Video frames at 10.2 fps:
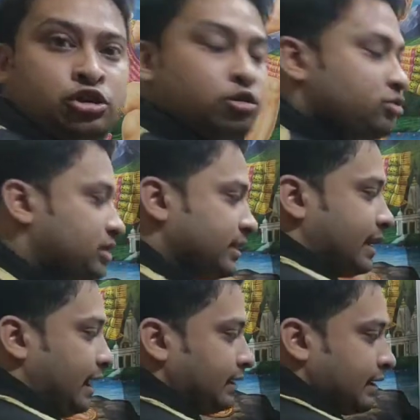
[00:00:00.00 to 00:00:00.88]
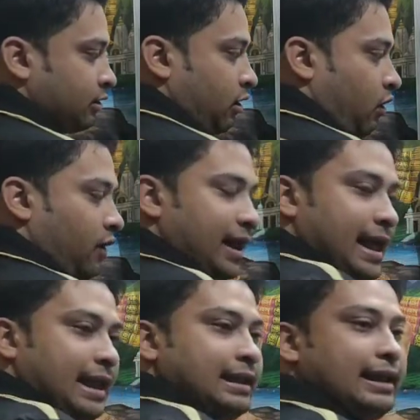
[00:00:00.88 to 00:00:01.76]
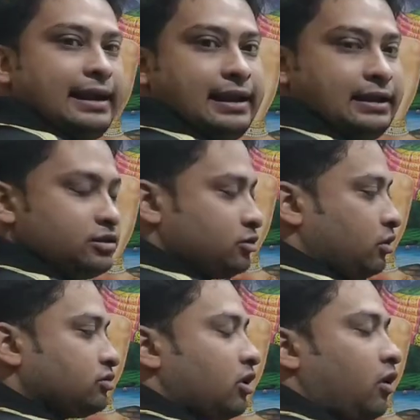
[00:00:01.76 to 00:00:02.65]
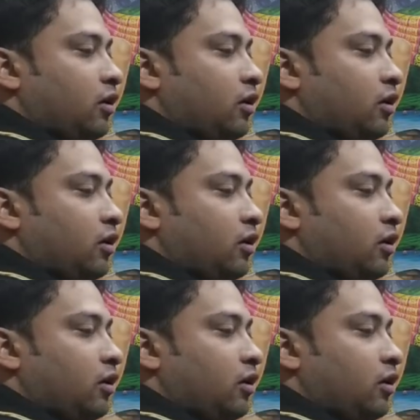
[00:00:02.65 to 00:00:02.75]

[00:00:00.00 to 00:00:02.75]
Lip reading: you see that on alkane it shows